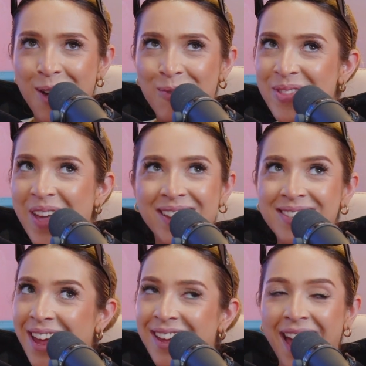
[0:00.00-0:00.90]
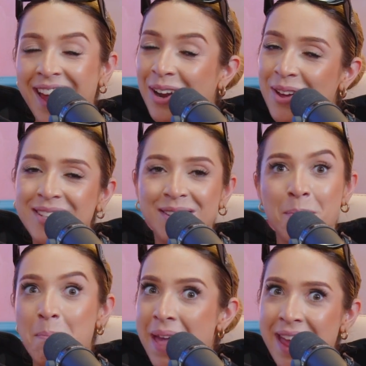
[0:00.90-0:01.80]
when they say gate close, it
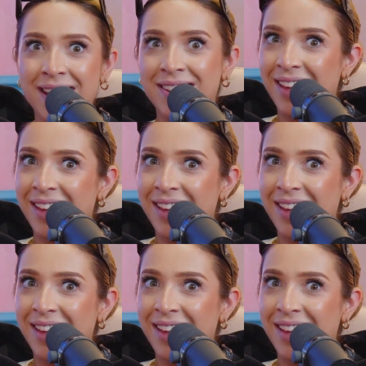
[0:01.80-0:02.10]
doesn't mean